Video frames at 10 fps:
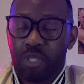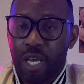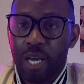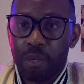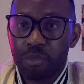
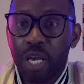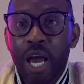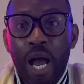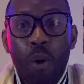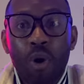times.
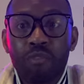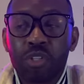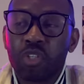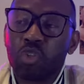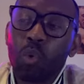However,
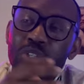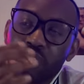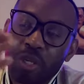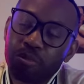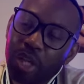there's always
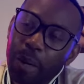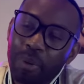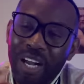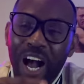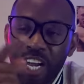some type
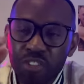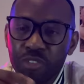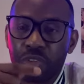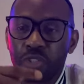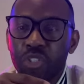of
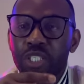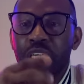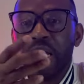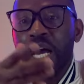controversy